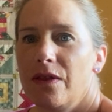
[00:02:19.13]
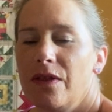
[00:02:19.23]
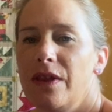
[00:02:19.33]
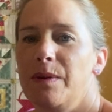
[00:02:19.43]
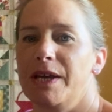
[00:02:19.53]

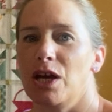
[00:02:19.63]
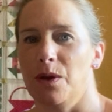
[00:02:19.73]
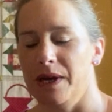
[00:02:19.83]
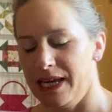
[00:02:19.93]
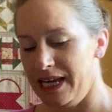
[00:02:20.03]
there we go,
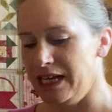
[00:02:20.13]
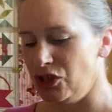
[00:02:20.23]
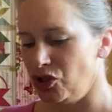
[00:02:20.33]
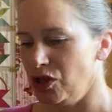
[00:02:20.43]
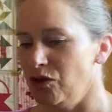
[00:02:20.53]

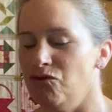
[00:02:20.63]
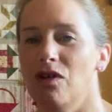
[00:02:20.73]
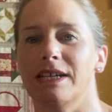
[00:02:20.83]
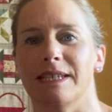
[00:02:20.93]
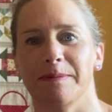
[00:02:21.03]
ish.
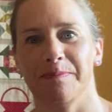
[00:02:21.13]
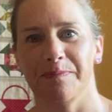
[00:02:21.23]
Right.